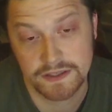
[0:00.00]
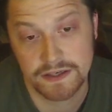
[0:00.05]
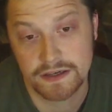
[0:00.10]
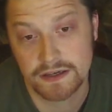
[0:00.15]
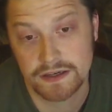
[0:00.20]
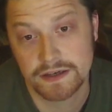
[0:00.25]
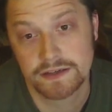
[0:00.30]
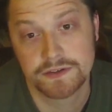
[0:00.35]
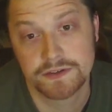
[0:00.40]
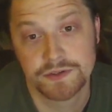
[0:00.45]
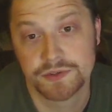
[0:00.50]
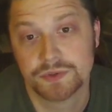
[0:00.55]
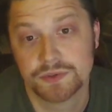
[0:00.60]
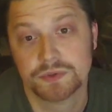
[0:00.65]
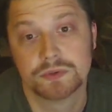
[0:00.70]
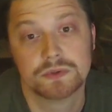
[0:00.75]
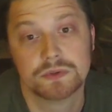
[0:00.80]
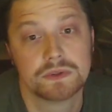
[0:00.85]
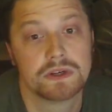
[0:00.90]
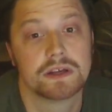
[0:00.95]
I
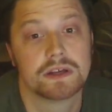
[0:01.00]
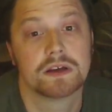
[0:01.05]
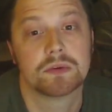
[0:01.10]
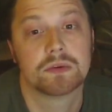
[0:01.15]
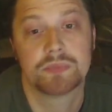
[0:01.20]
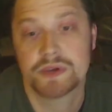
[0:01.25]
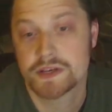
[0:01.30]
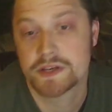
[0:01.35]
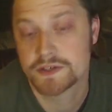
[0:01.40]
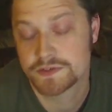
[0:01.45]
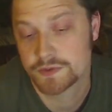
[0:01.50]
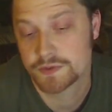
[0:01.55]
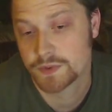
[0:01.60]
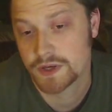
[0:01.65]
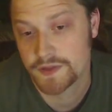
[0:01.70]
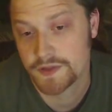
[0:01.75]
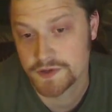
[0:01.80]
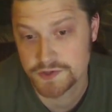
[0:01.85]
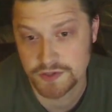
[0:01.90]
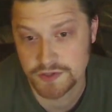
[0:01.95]
do LPs the
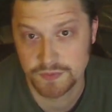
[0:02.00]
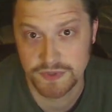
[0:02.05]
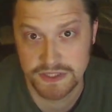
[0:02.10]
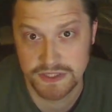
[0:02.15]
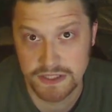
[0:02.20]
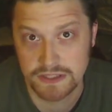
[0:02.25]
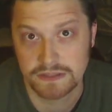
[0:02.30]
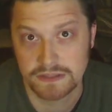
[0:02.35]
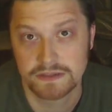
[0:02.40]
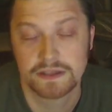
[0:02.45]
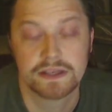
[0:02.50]
way they should be done.